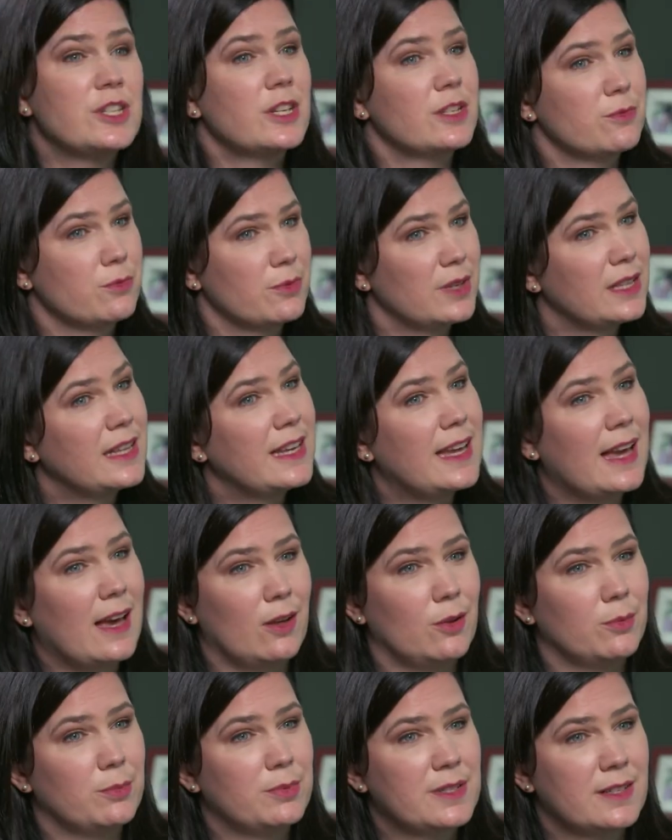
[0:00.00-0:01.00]
has really
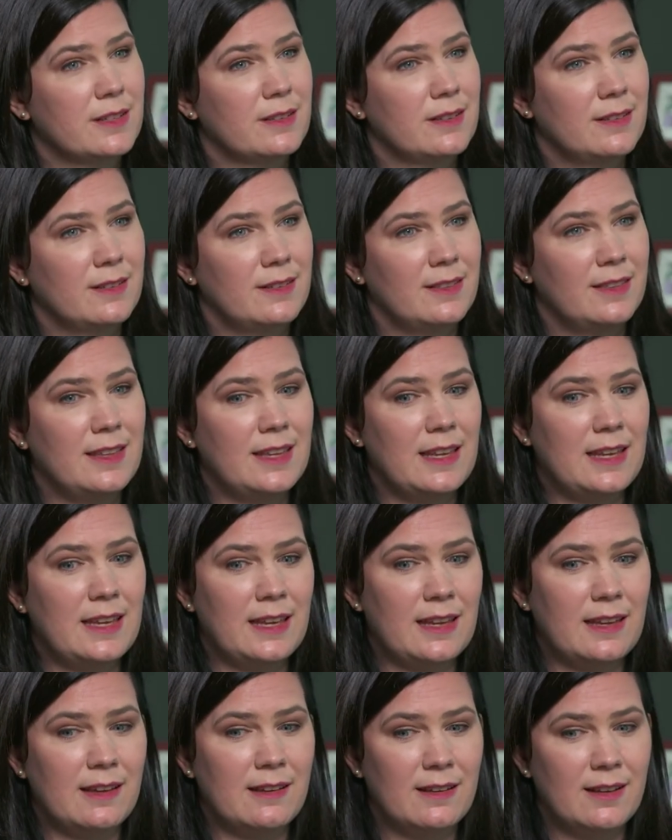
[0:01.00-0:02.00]
helped
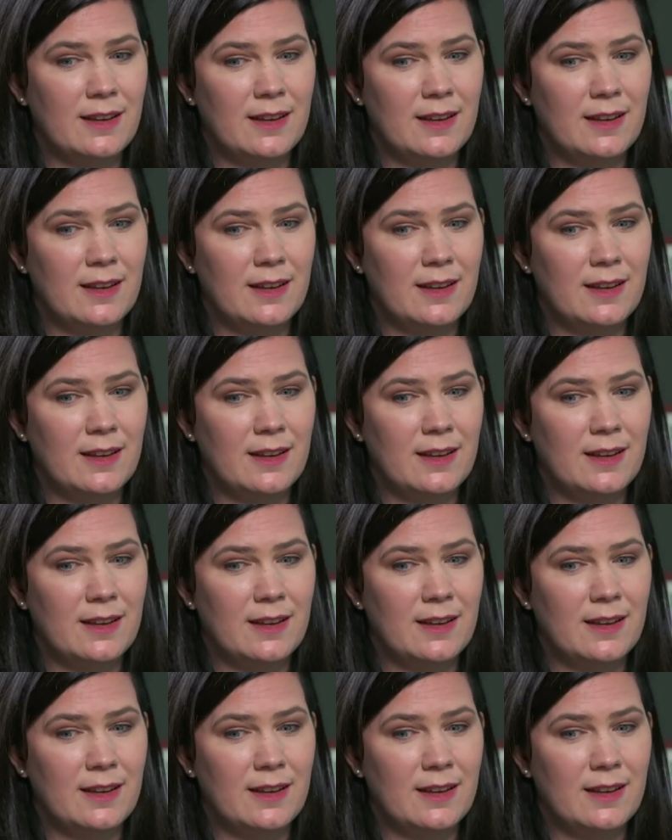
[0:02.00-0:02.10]
the